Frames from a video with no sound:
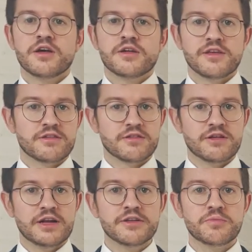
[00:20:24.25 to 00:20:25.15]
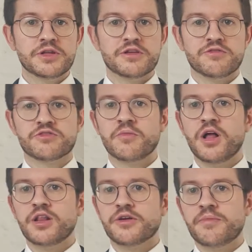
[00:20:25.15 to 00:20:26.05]
This is a little bit of a
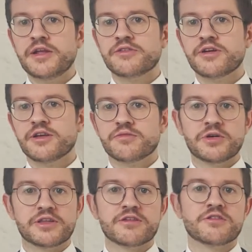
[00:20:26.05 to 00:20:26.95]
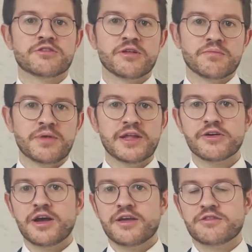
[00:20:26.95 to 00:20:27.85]
smaller matrix, but this does not
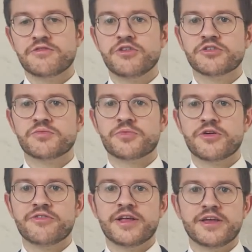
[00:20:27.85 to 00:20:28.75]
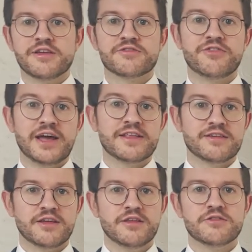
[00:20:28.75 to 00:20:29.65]
matter as the flux profile is flat
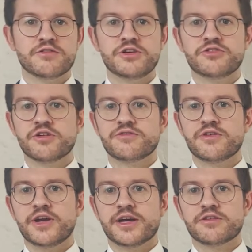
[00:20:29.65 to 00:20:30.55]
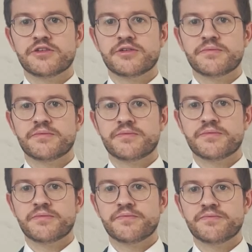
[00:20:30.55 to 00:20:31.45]
in this region of the reactor.
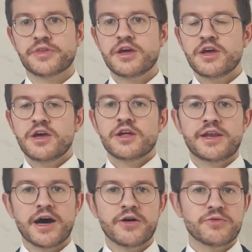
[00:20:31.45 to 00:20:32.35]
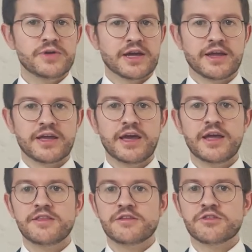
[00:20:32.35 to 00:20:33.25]
Now we can
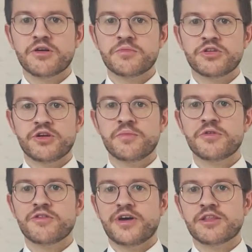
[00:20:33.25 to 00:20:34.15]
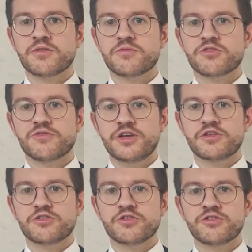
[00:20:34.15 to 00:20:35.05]
again determine the number of atoms of
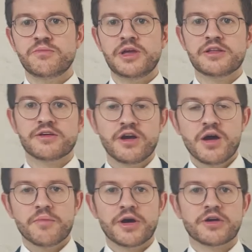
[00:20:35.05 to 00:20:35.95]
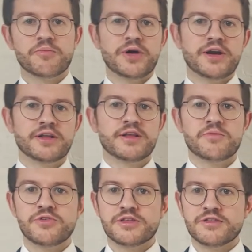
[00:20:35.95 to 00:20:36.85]
each dosimeter by comparing them
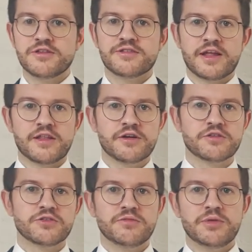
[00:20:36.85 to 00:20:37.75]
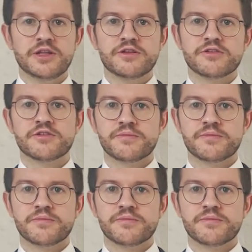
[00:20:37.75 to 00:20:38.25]
with the standard dosimeters.